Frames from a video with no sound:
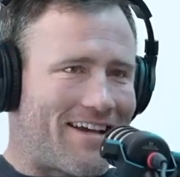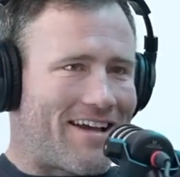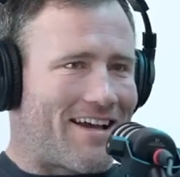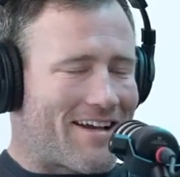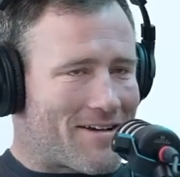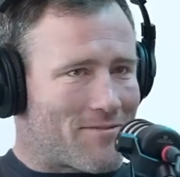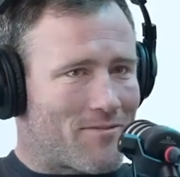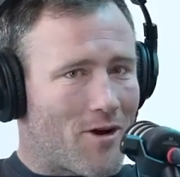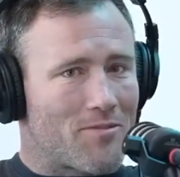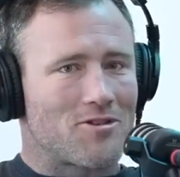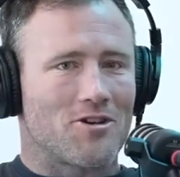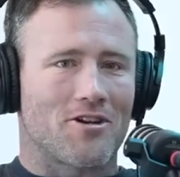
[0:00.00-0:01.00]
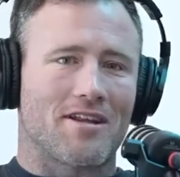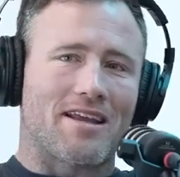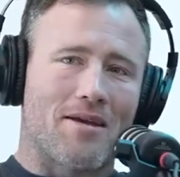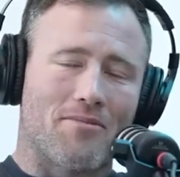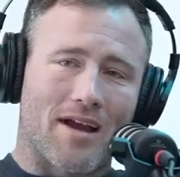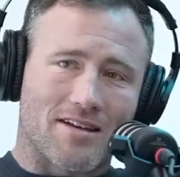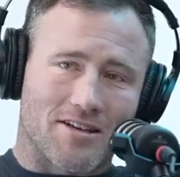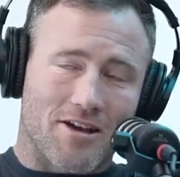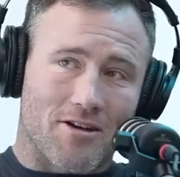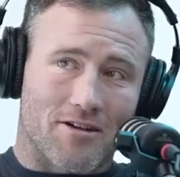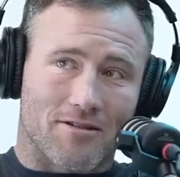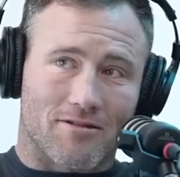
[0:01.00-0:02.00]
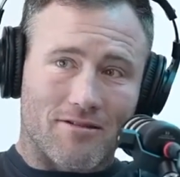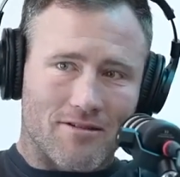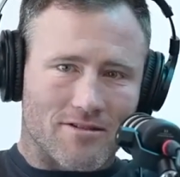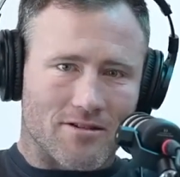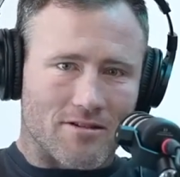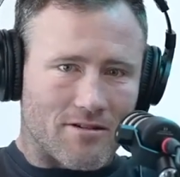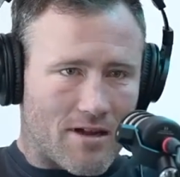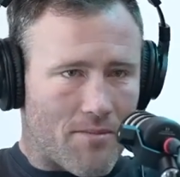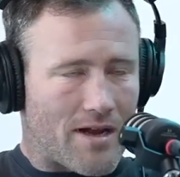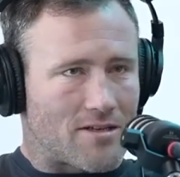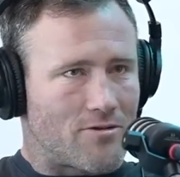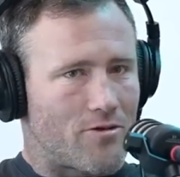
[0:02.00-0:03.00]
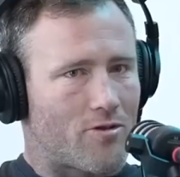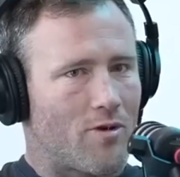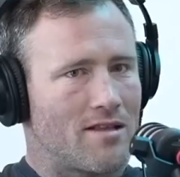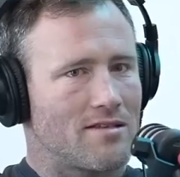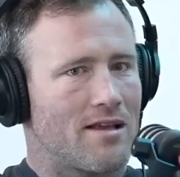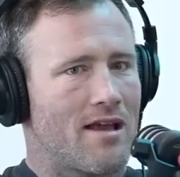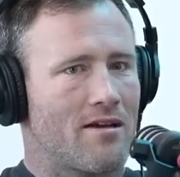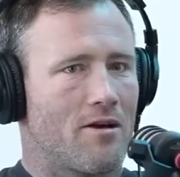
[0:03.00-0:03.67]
opportunity came back to come back to North Queensland.